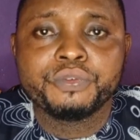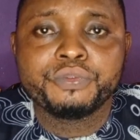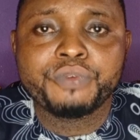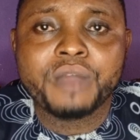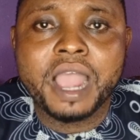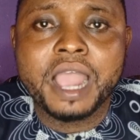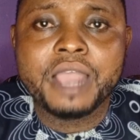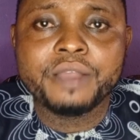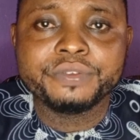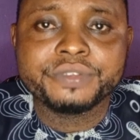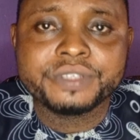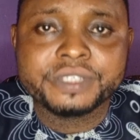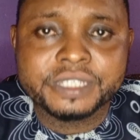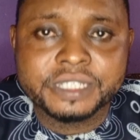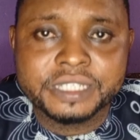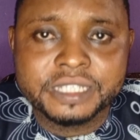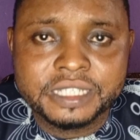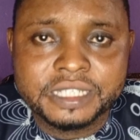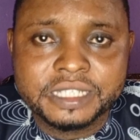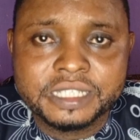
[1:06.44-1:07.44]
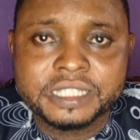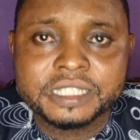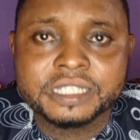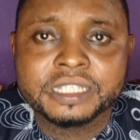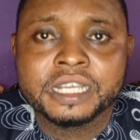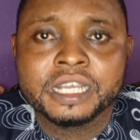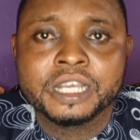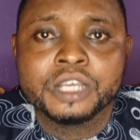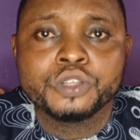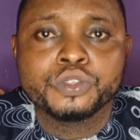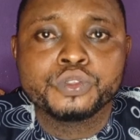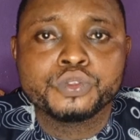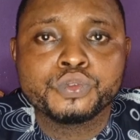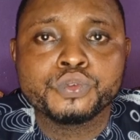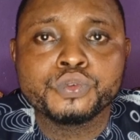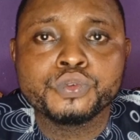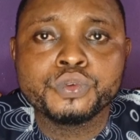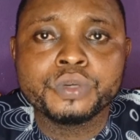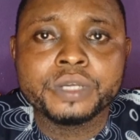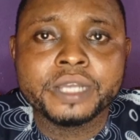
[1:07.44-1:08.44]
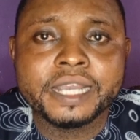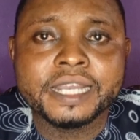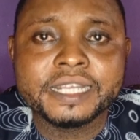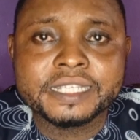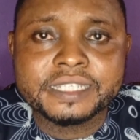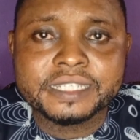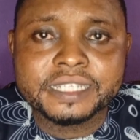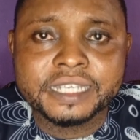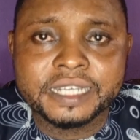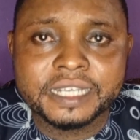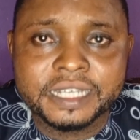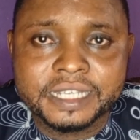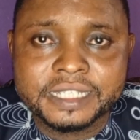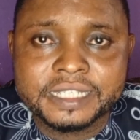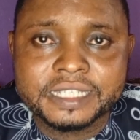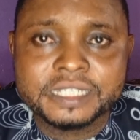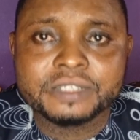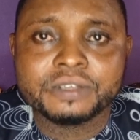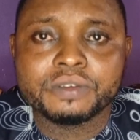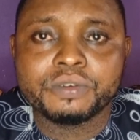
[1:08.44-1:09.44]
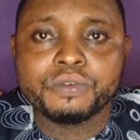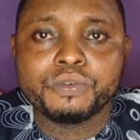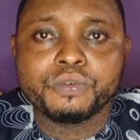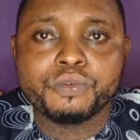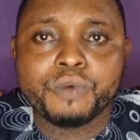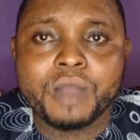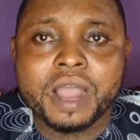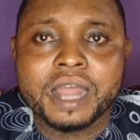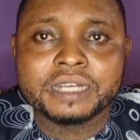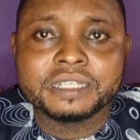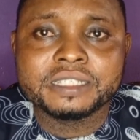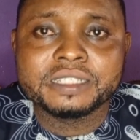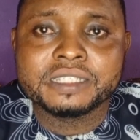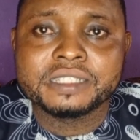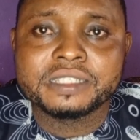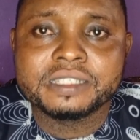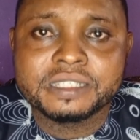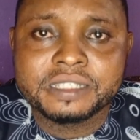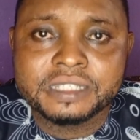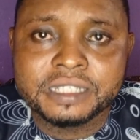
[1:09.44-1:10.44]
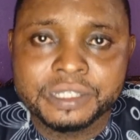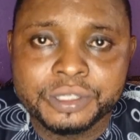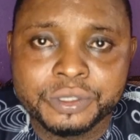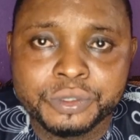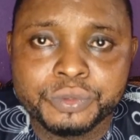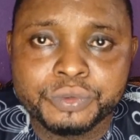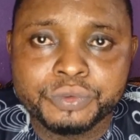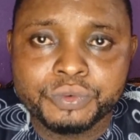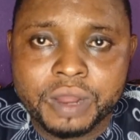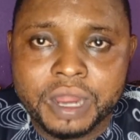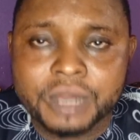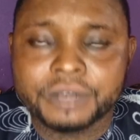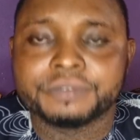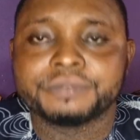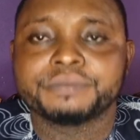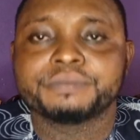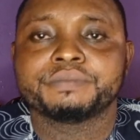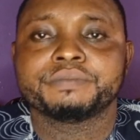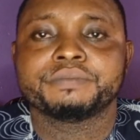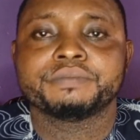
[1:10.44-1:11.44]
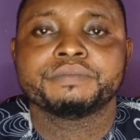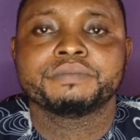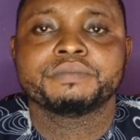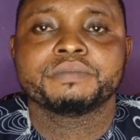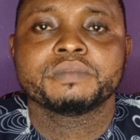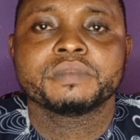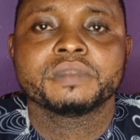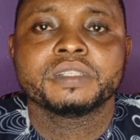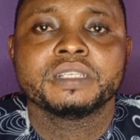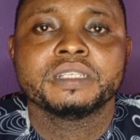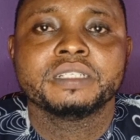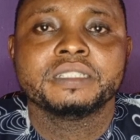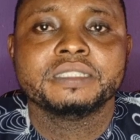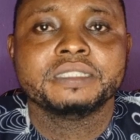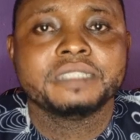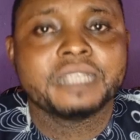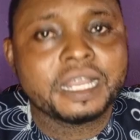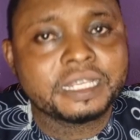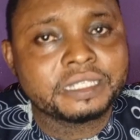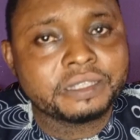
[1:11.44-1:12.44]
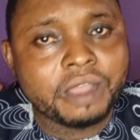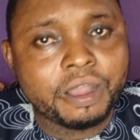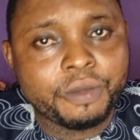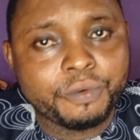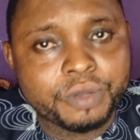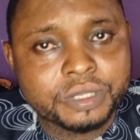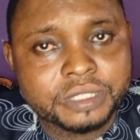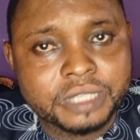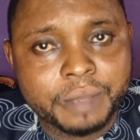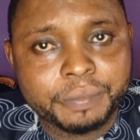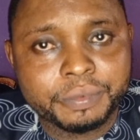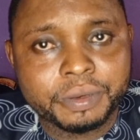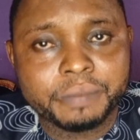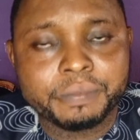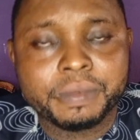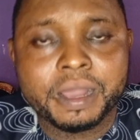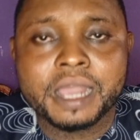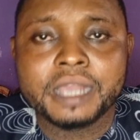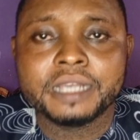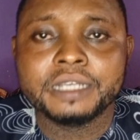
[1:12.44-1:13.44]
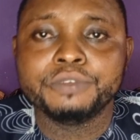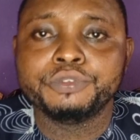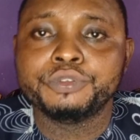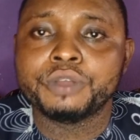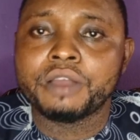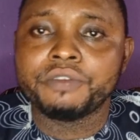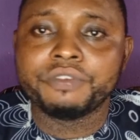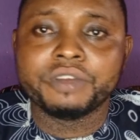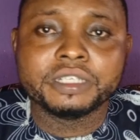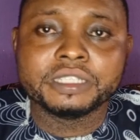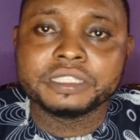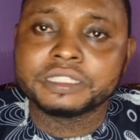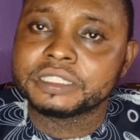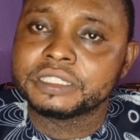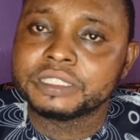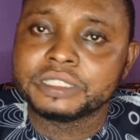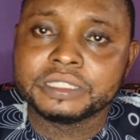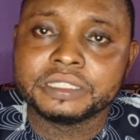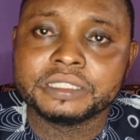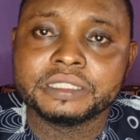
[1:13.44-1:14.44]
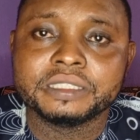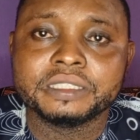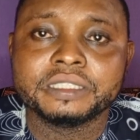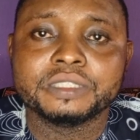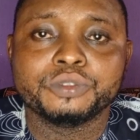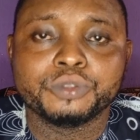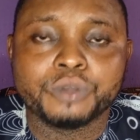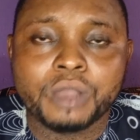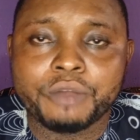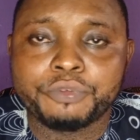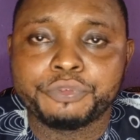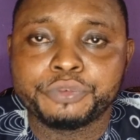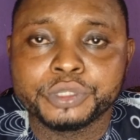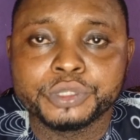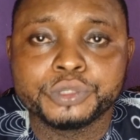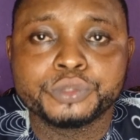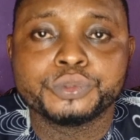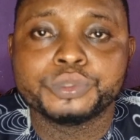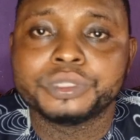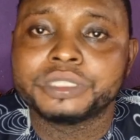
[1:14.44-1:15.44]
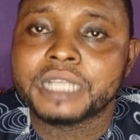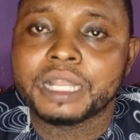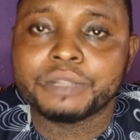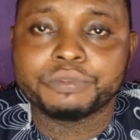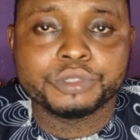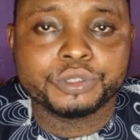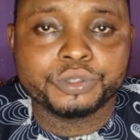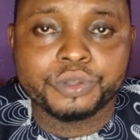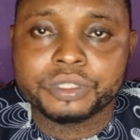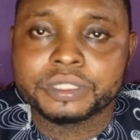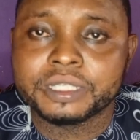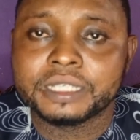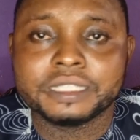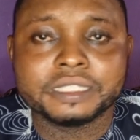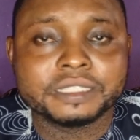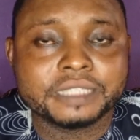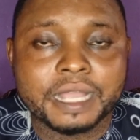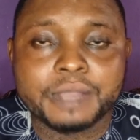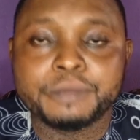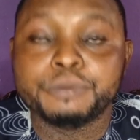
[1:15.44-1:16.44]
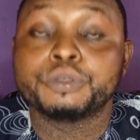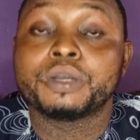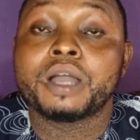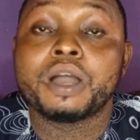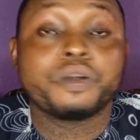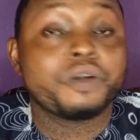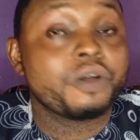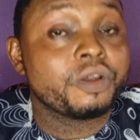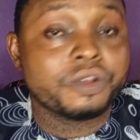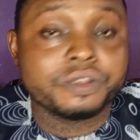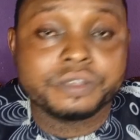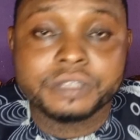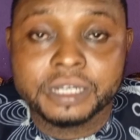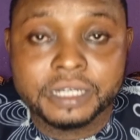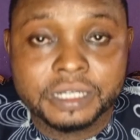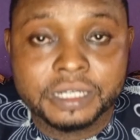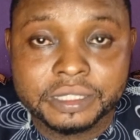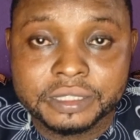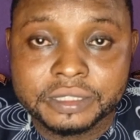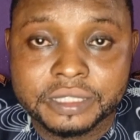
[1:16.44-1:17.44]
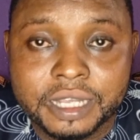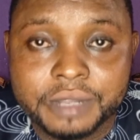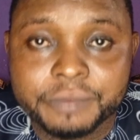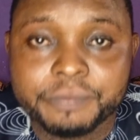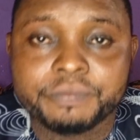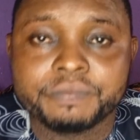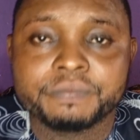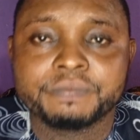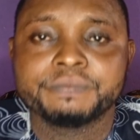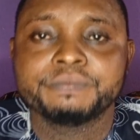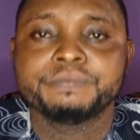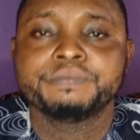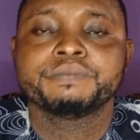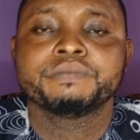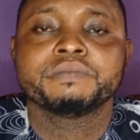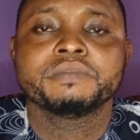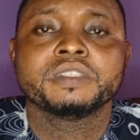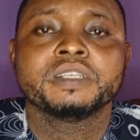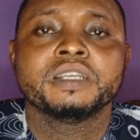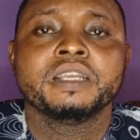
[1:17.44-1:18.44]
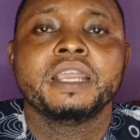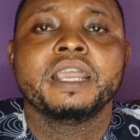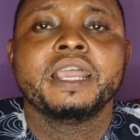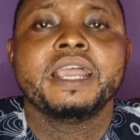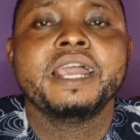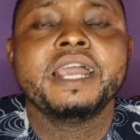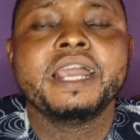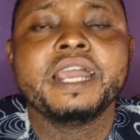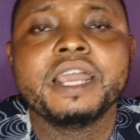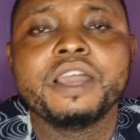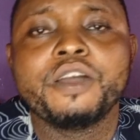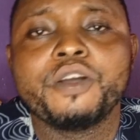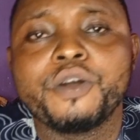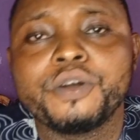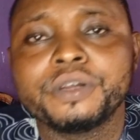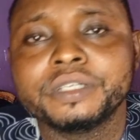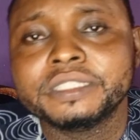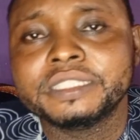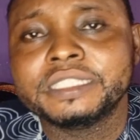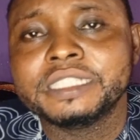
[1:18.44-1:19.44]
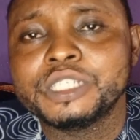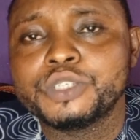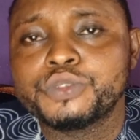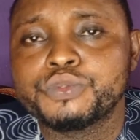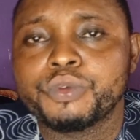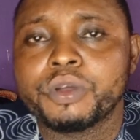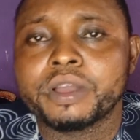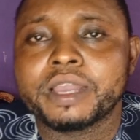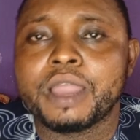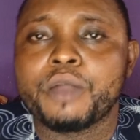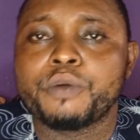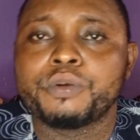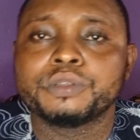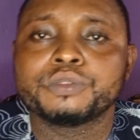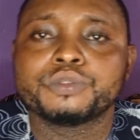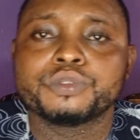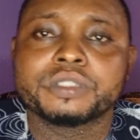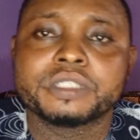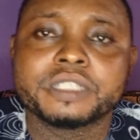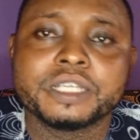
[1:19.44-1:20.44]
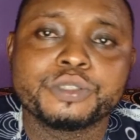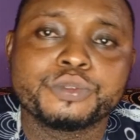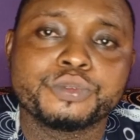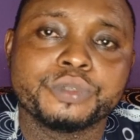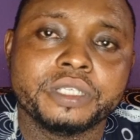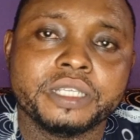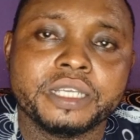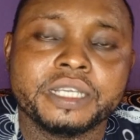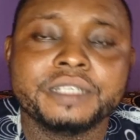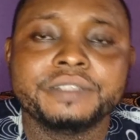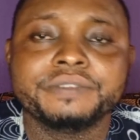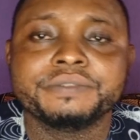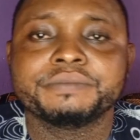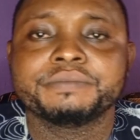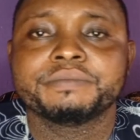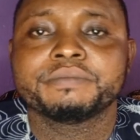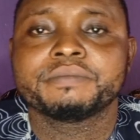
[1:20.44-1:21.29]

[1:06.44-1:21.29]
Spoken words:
081-56-288-101. That's our WhatsApp number. If you have anything, you are free to chat with us anytime. You can call us at any time. And on this work, I want to say today,